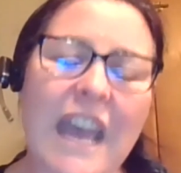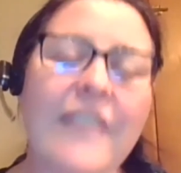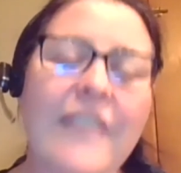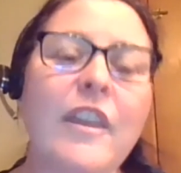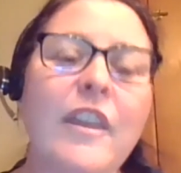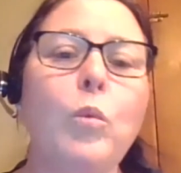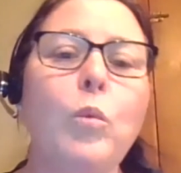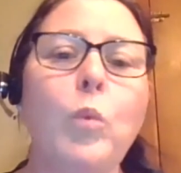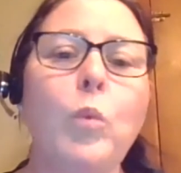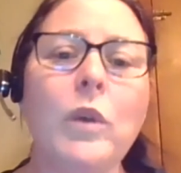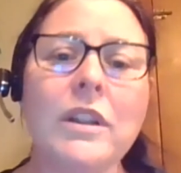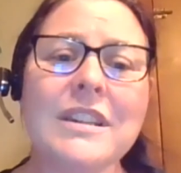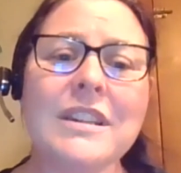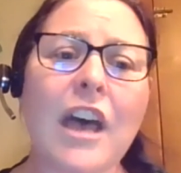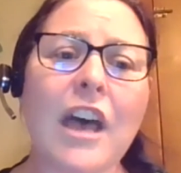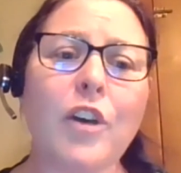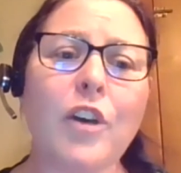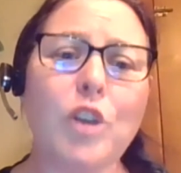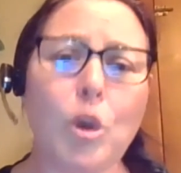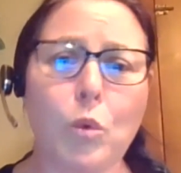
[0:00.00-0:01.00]
And then we'll
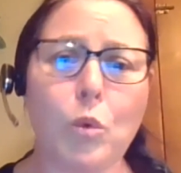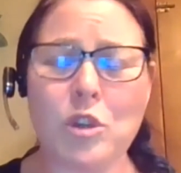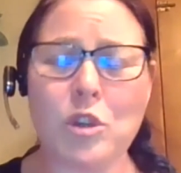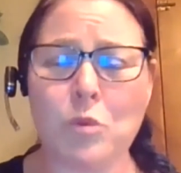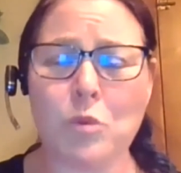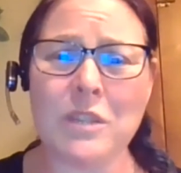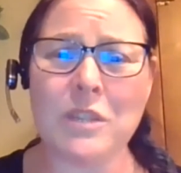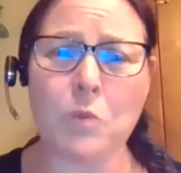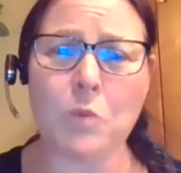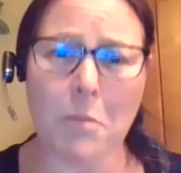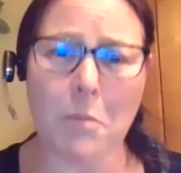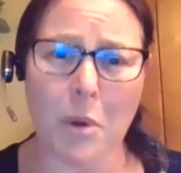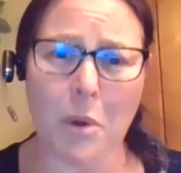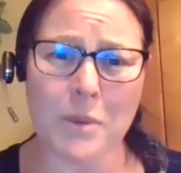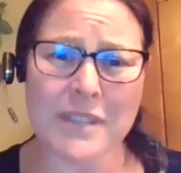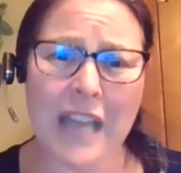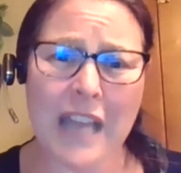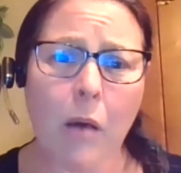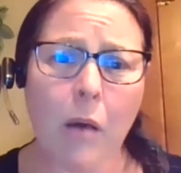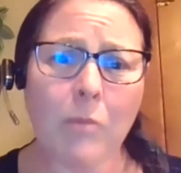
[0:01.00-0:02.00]
tell you which ones were
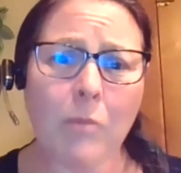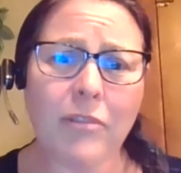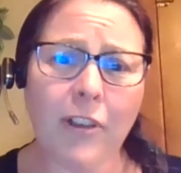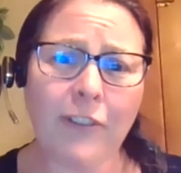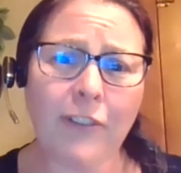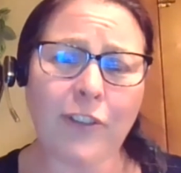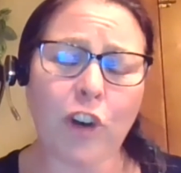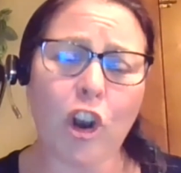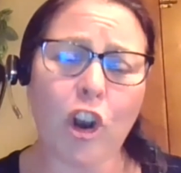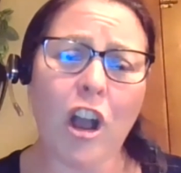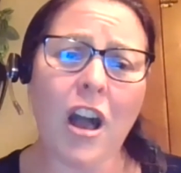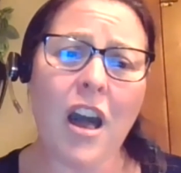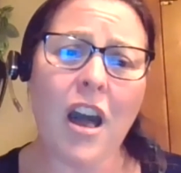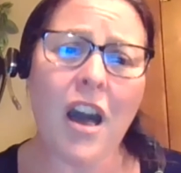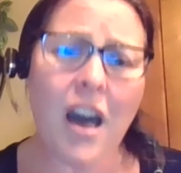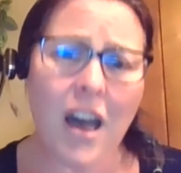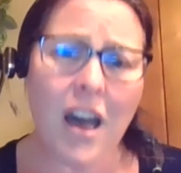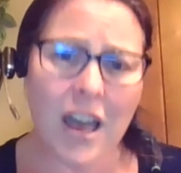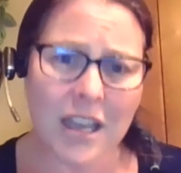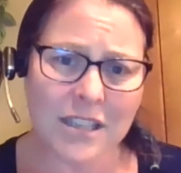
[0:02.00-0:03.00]
most helpful for
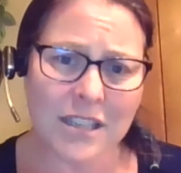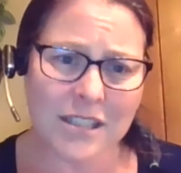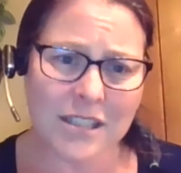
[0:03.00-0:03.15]
us.